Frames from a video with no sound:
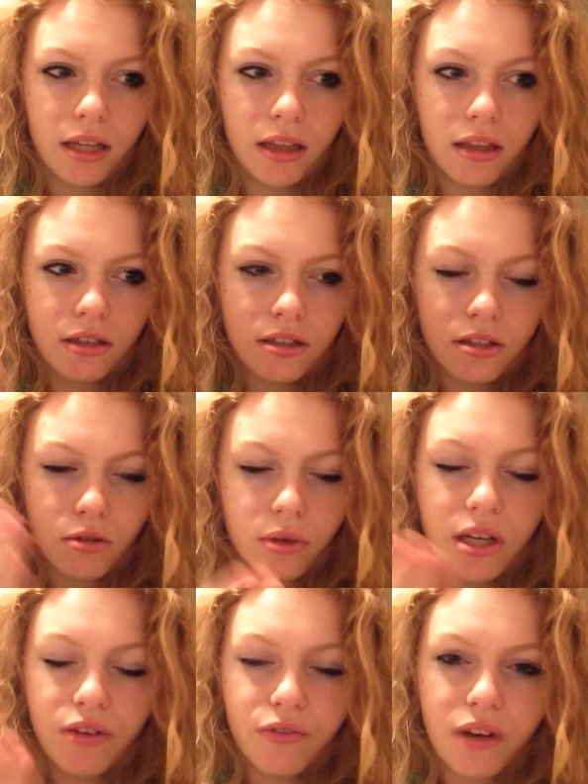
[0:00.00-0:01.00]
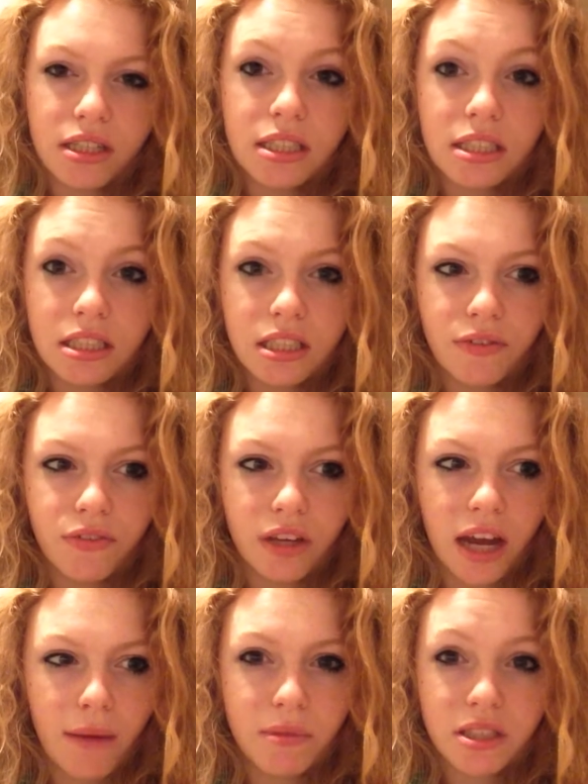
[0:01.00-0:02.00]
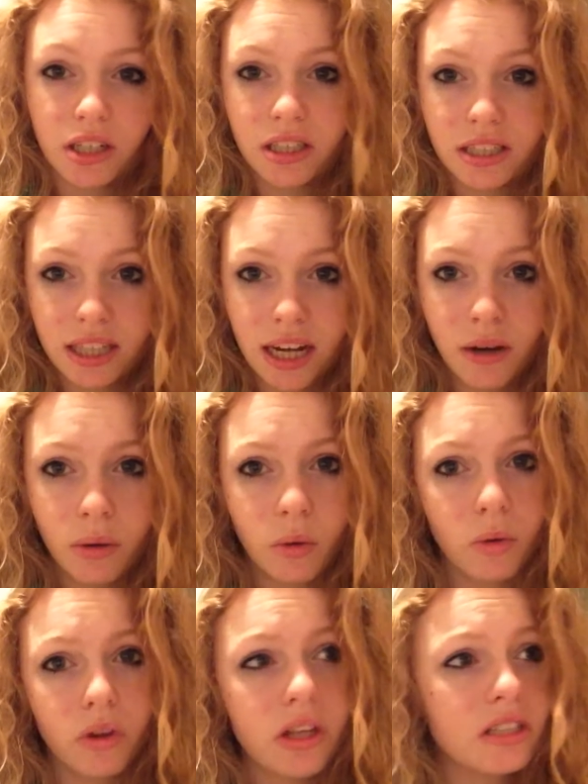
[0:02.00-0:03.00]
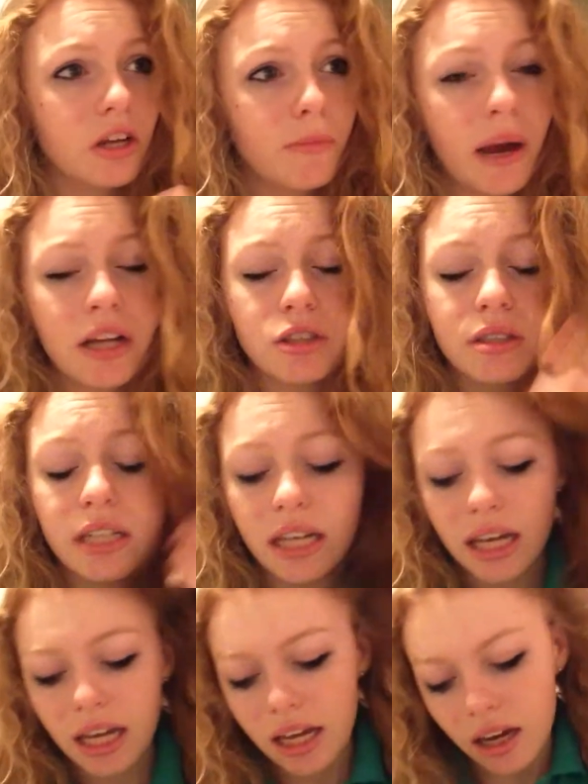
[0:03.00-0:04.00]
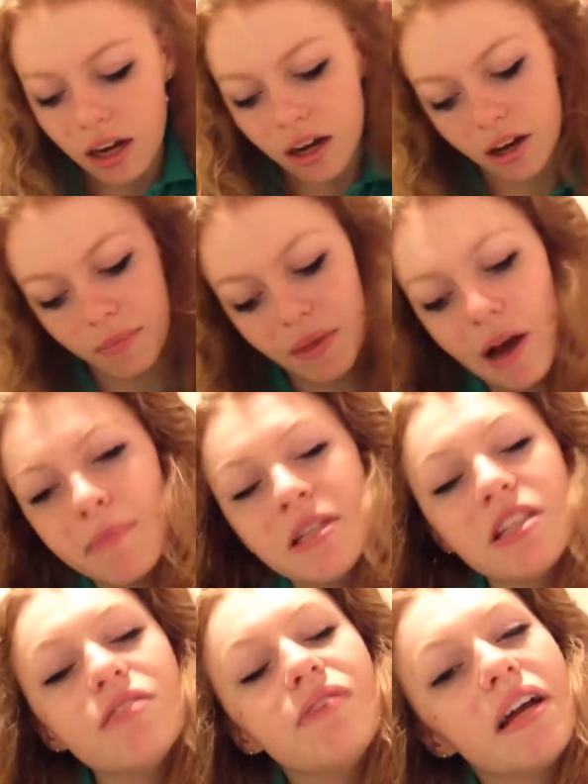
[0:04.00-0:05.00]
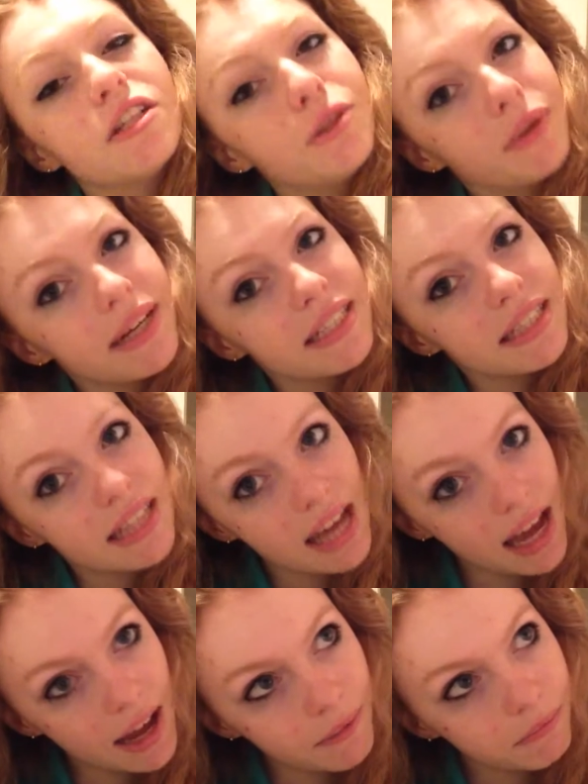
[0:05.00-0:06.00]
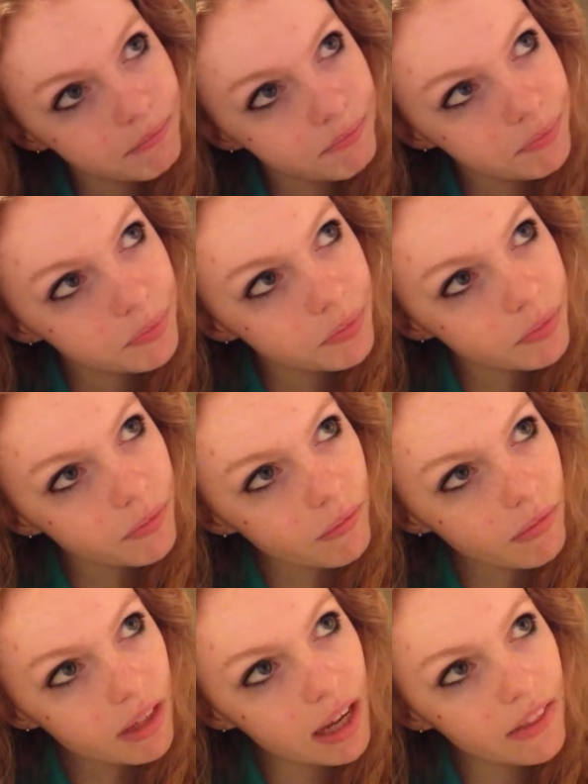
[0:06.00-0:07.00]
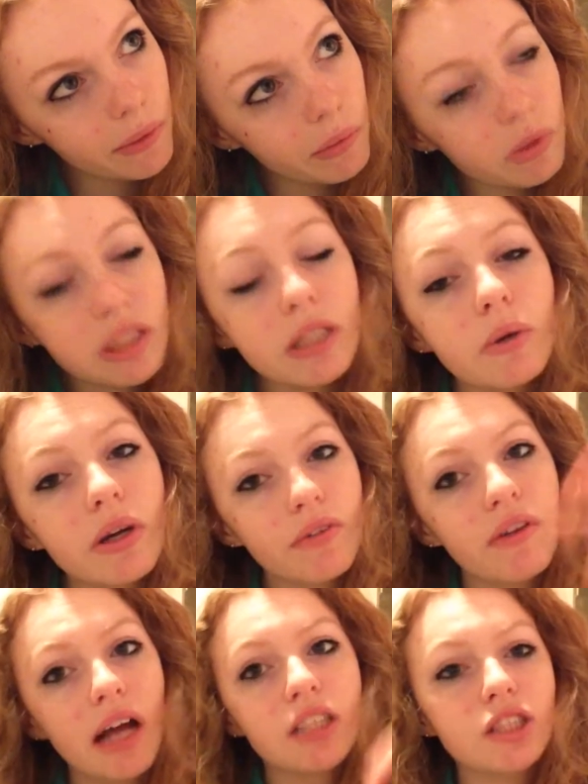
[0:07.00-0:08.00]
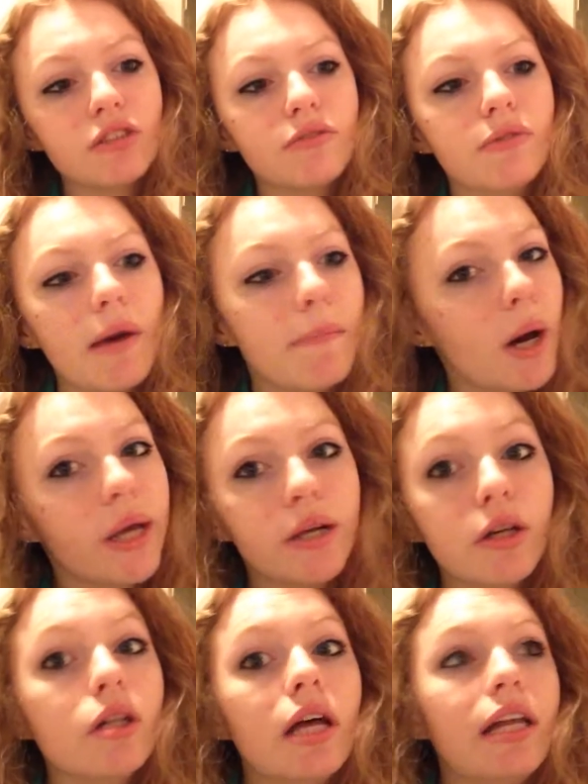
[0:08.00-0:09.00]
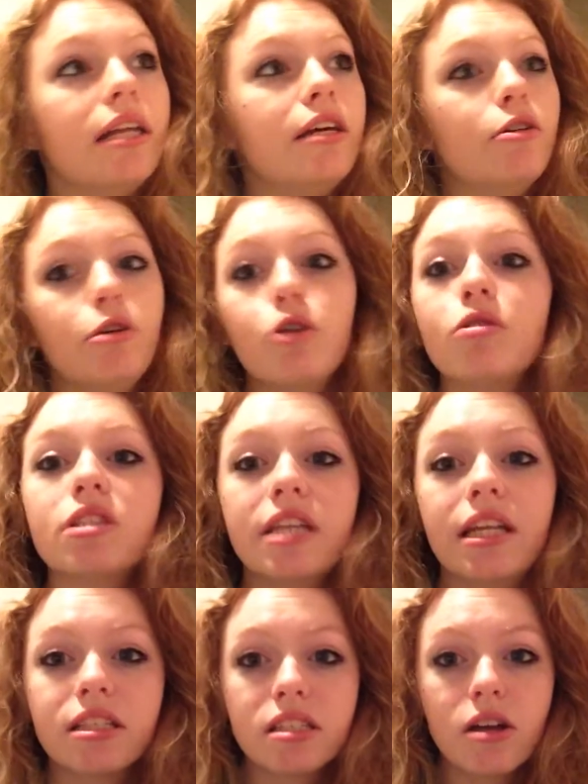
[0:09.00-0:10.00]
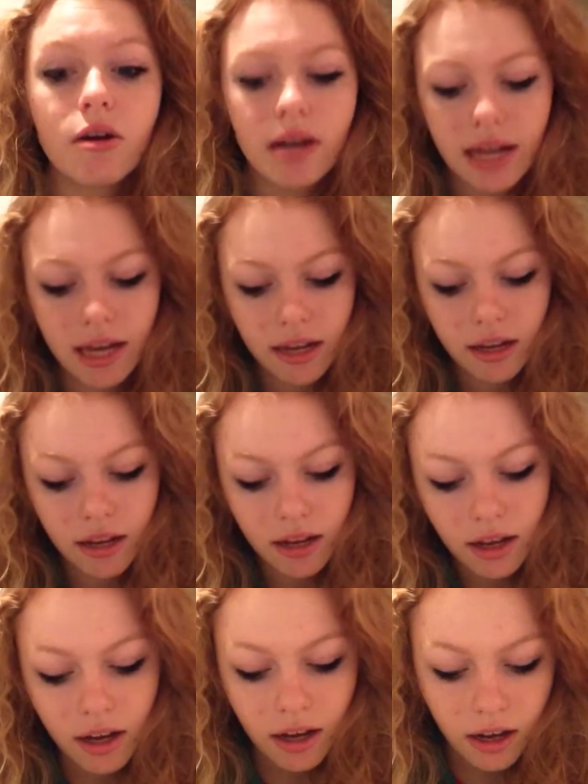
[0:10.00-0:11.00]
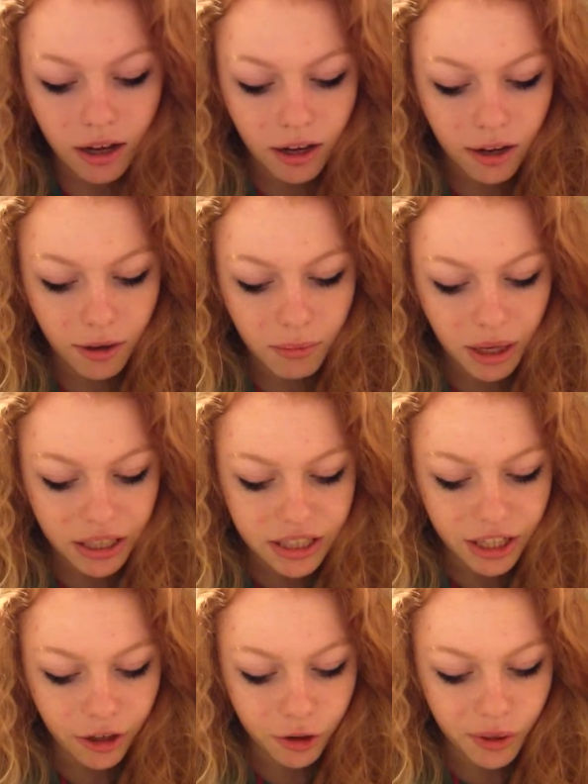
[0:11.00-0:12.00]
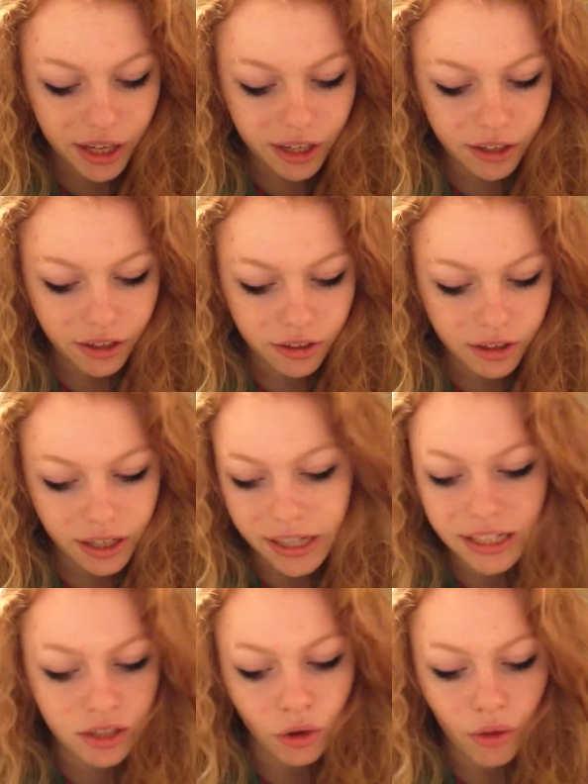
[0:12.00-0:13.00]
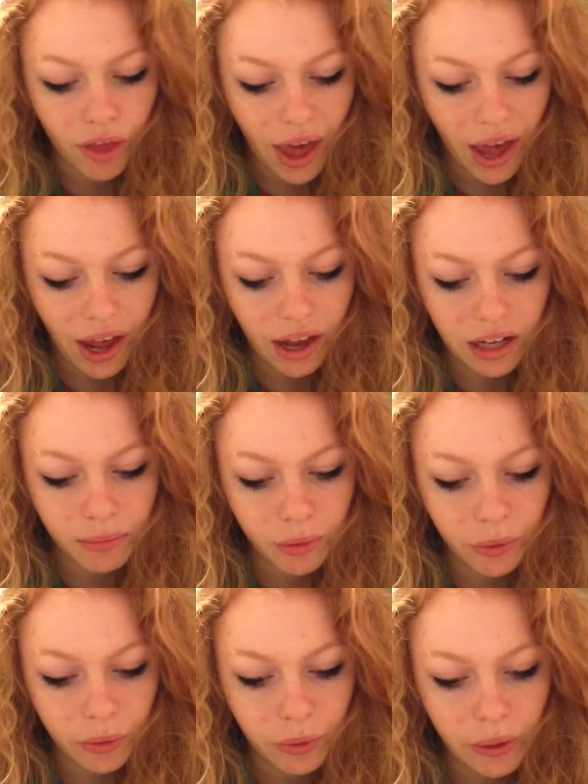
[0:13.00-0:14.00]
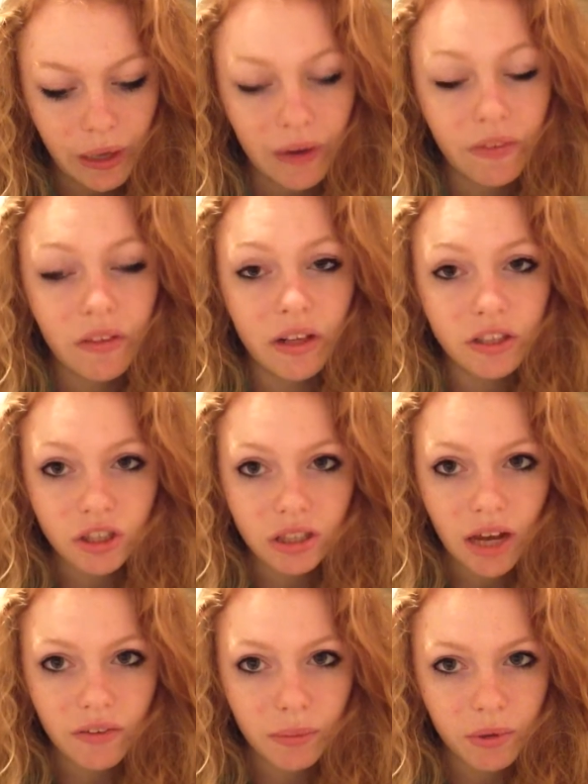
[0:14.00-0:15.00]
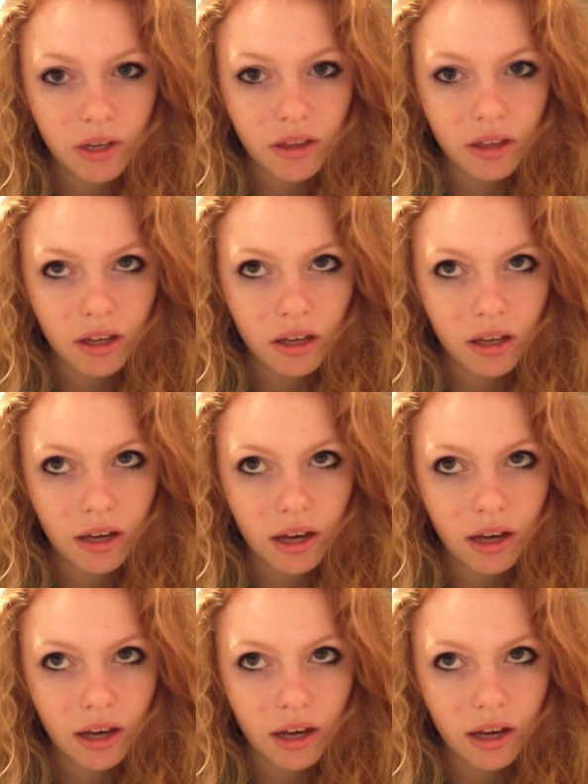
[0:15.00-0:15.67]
the screen fuzzes as if the camera's cutting out or there's low battery. That'll be the effect created there. And then we'll see quick flashes of like Michael, and you'll just hear the scurrying until he's not there anymore, and then there's just heavy breathing.